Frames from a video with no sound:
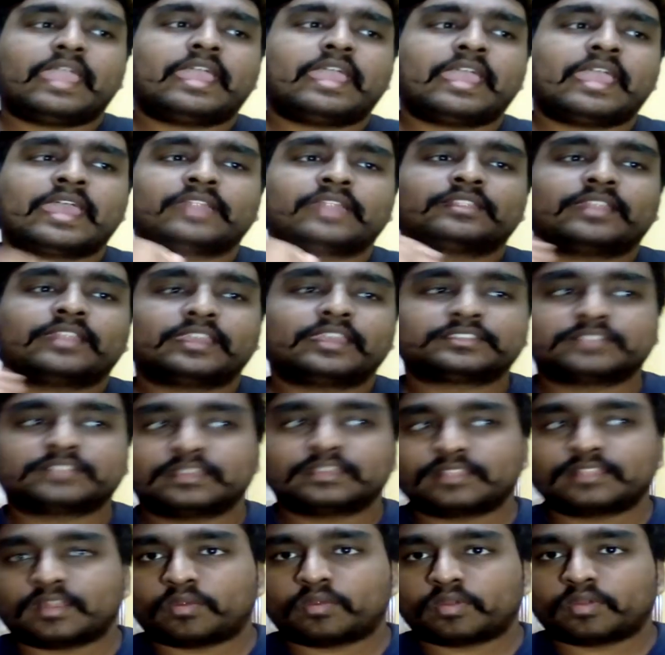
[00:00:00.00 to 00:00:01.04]
And the next thing
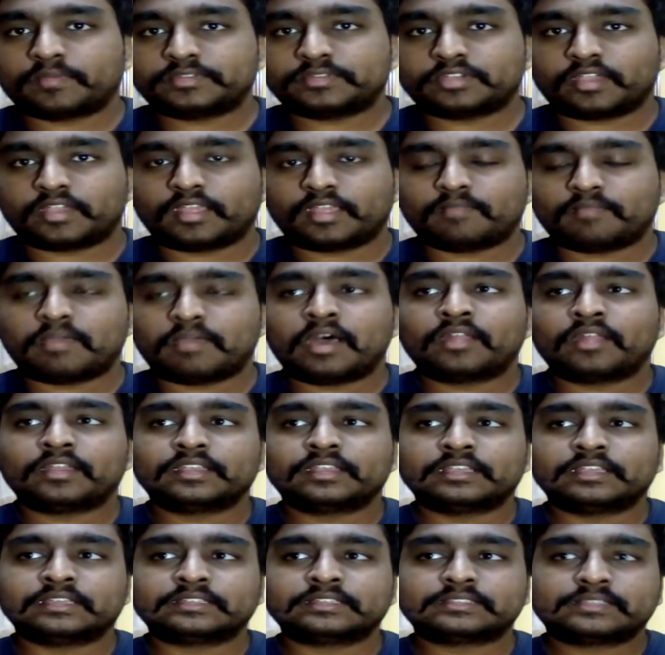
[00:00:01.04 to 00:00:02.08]
that I want to be talking about
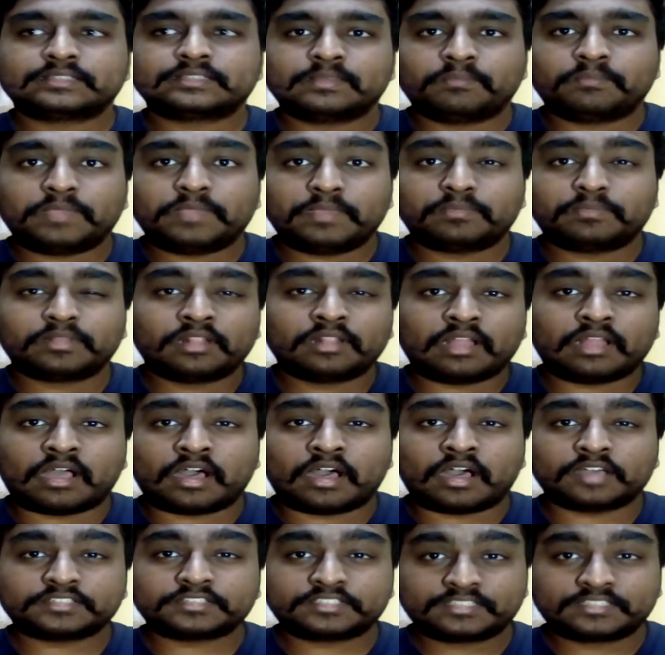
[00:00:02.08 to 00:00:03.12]
is people
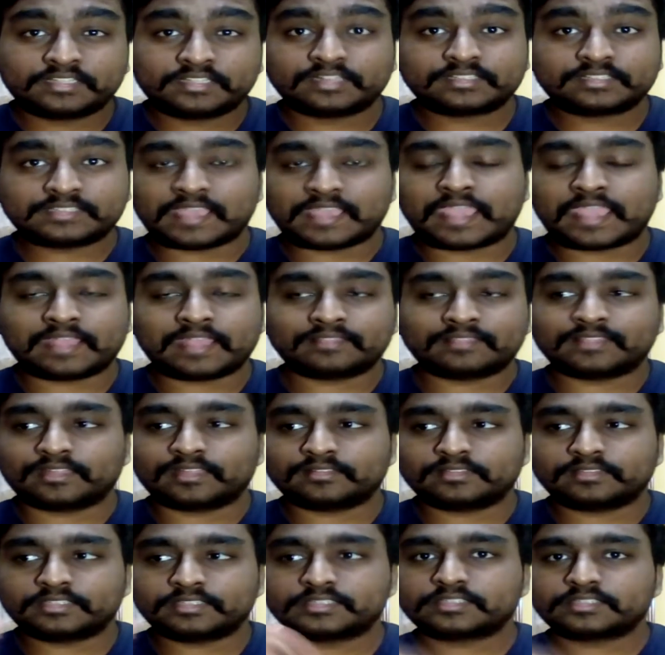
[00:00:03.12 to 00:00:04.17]
are still saying
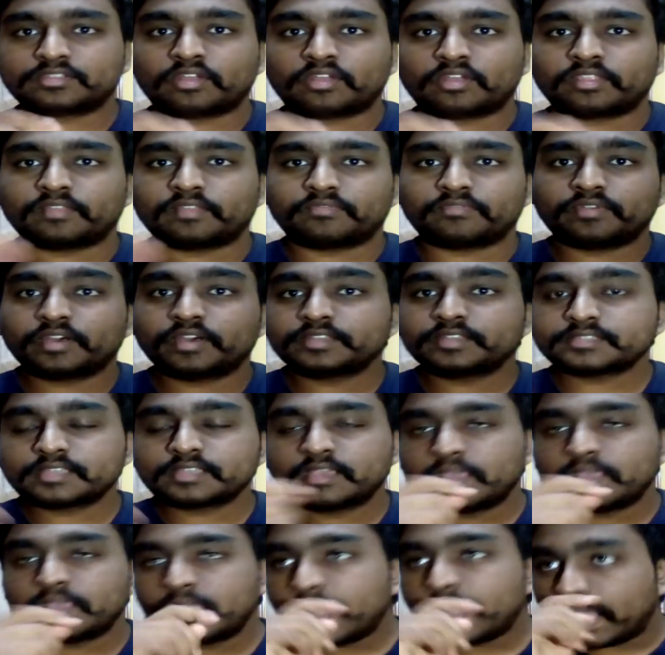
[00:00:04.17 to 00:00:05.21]
that this is not the first.
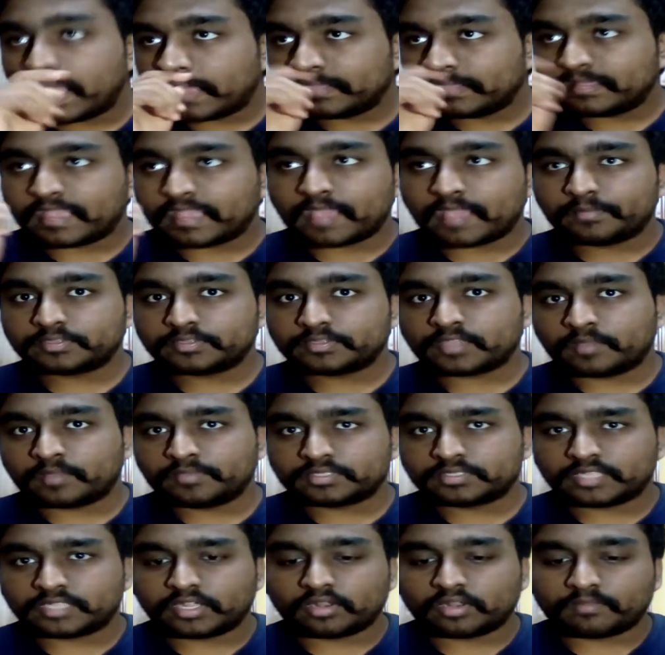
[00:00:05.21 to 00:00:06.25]
The game is
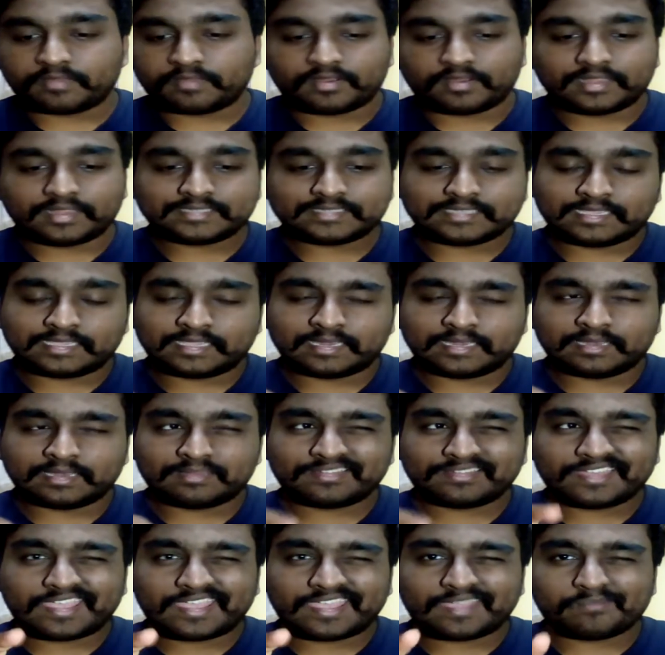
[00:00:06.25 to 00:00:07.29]
obviously going to be releasing in
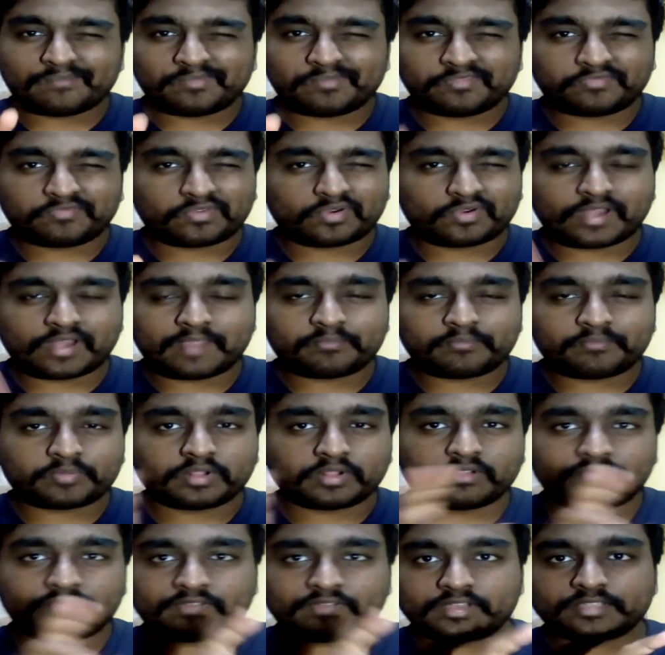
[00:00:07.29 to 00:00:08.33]
before
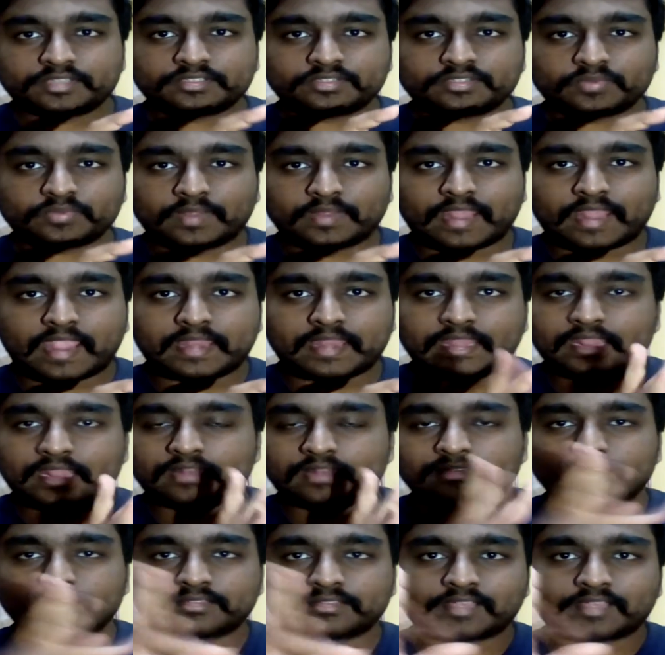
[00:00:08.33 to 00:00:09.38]
April 1st,
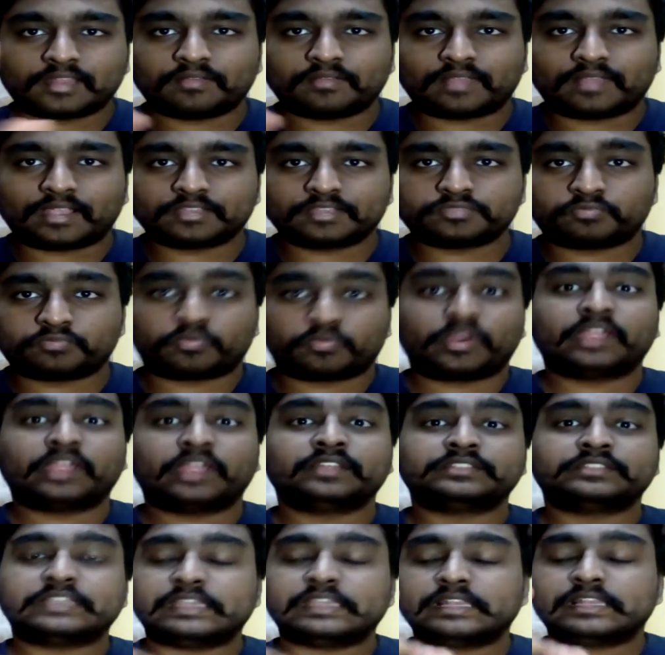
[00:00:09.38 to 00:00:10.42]
2018. It's kind of like a
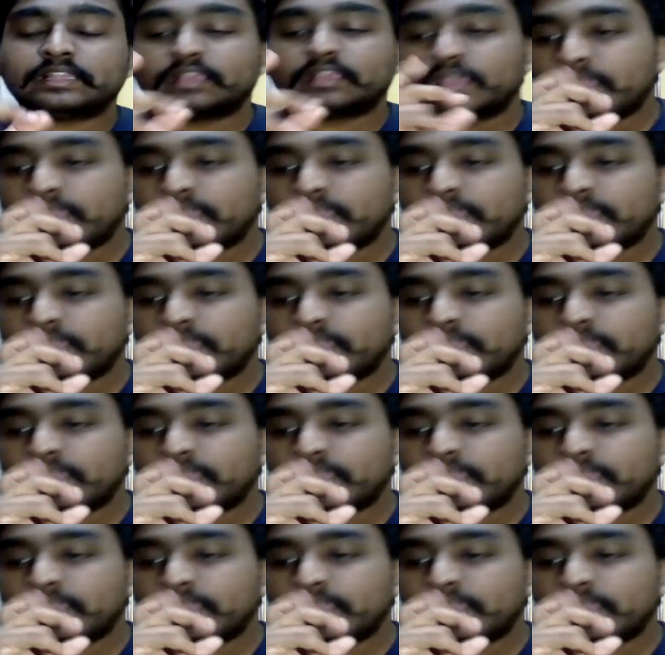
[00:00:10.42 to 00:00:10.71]
spring deal.